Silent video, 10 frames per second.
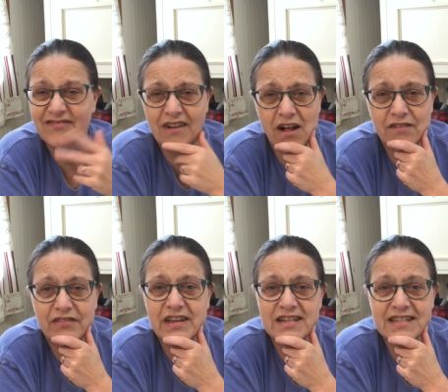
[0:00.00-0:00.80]
all of
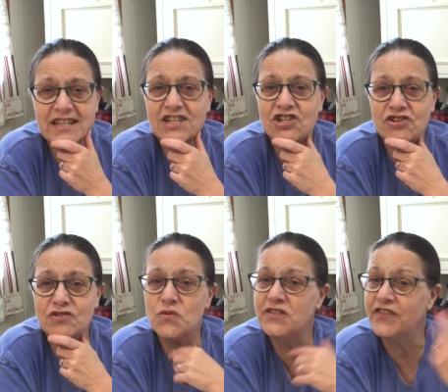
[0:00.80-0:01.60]
this, this
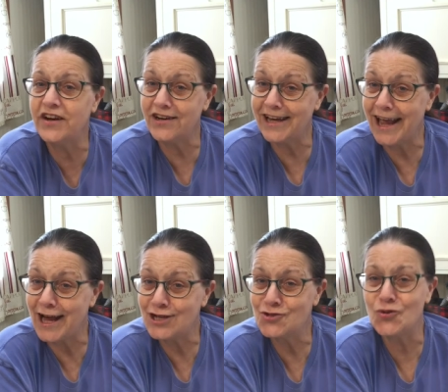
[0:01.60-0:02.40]
year's was very
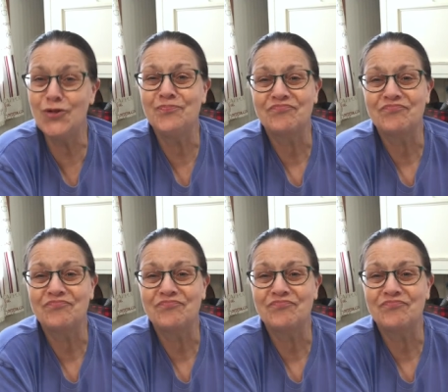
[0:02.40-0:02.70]
casual.